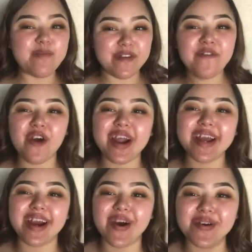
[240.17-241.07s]
before
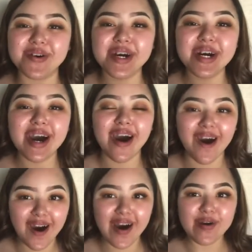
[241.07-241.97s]
I go
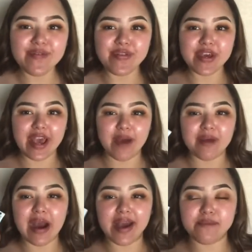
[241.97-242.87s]
off the
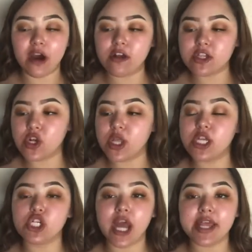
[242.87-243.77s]
camera, I'm also
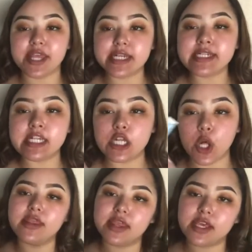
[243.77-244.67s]
going to try
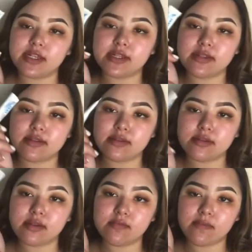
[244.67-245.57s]
this
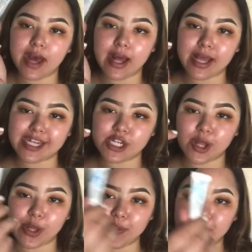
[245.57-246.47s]
eyelash
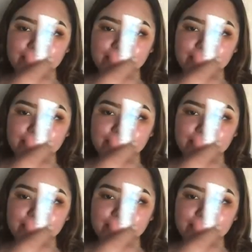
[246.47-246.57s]
glue.